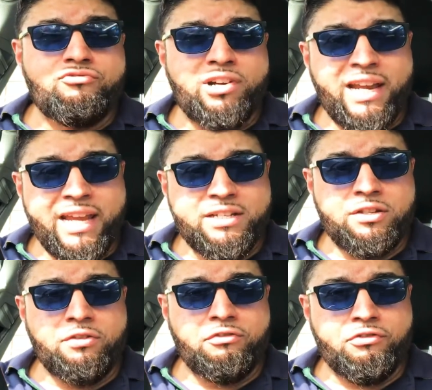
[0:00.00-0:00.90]

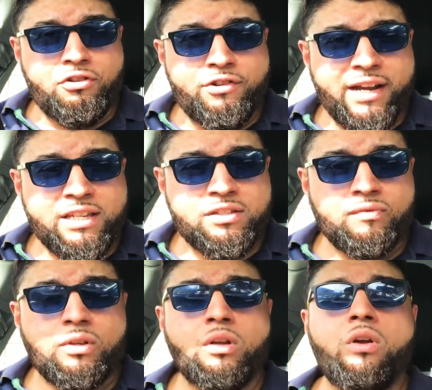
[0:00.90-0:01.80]
related to Forex
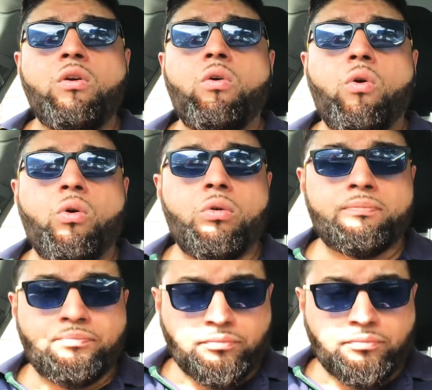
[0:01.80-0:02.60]
or